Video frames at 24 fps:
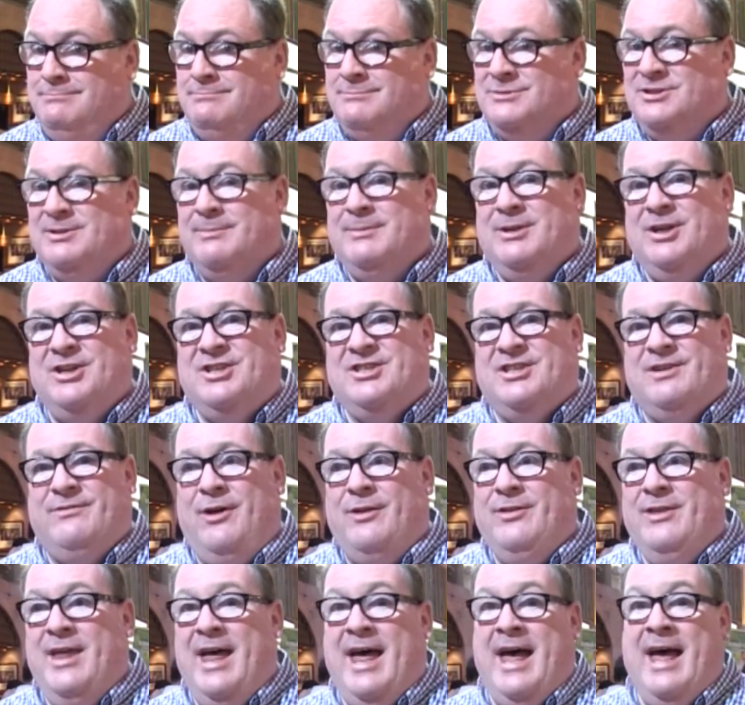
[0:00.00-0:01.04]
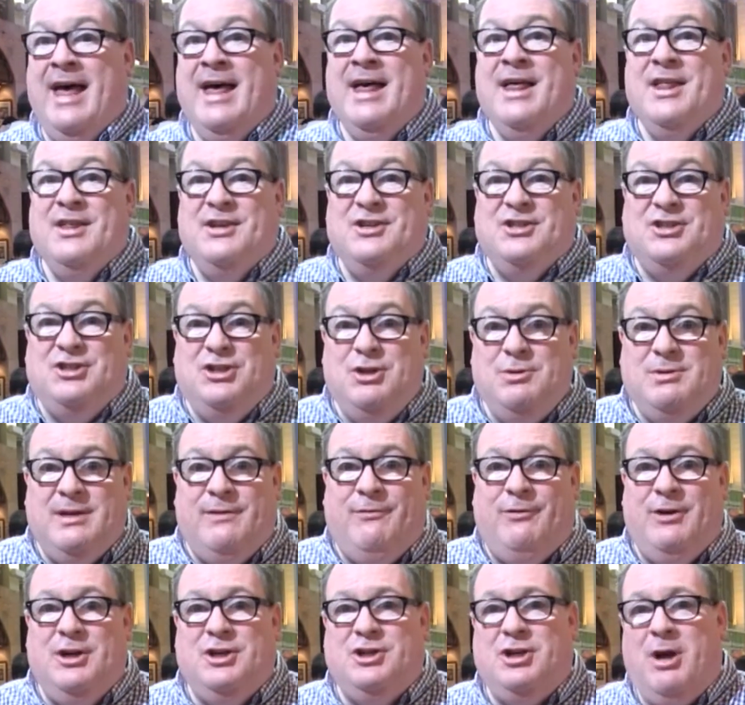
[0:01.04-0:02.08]
Some good stuff on there. There's
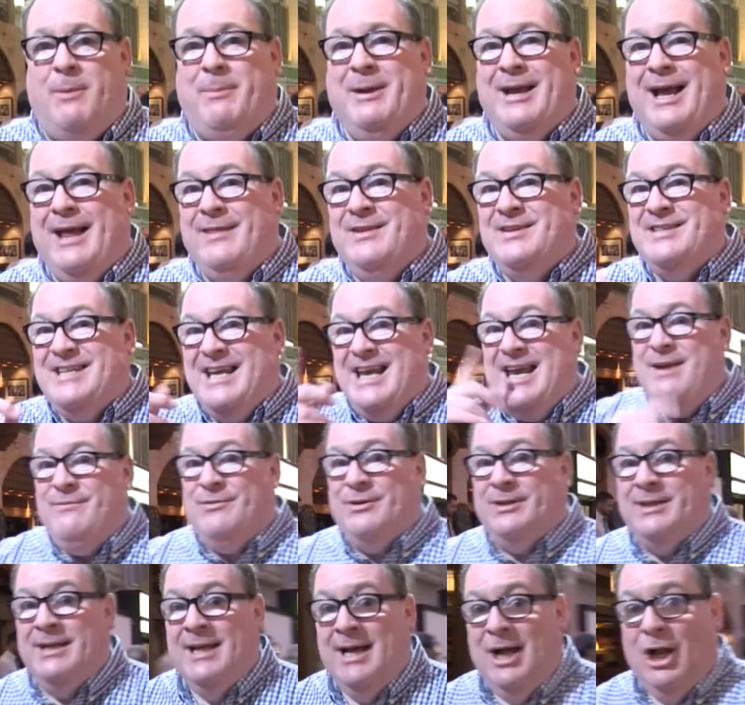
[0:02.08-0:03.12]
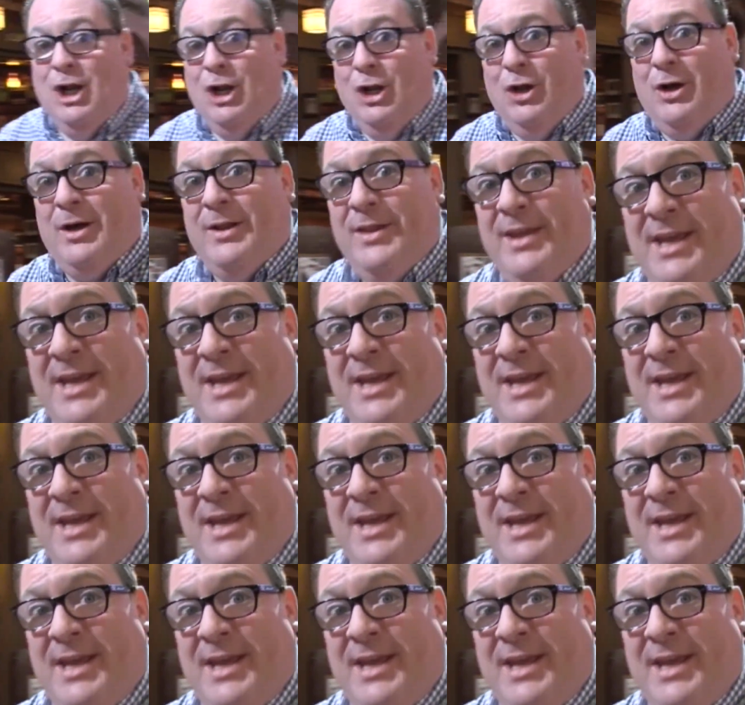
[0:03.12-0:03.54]
duty-free shopping, and there's even, look at